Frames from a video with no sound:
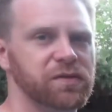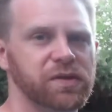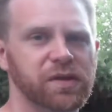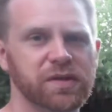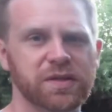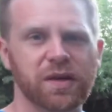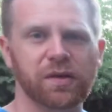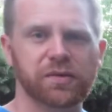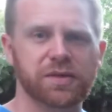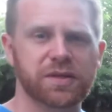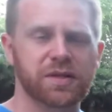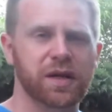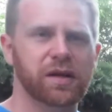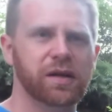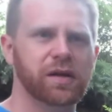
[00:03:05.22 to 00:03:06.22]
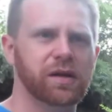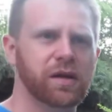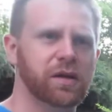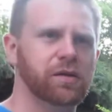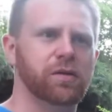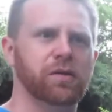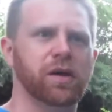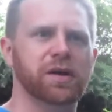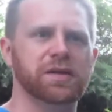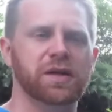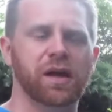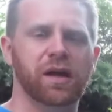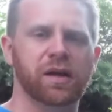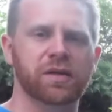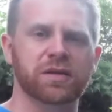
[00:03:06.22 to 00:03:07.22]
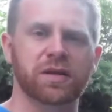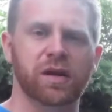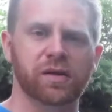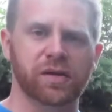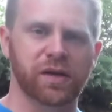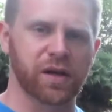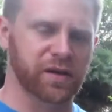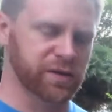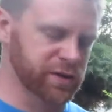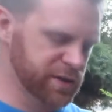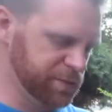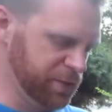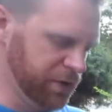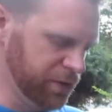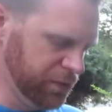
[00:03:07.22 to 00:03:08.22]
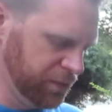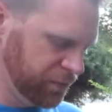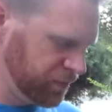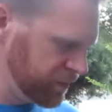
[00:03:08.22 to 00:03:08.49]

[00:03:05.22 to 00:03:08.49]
everything's held steady and you're not taking as long to cut the sprue.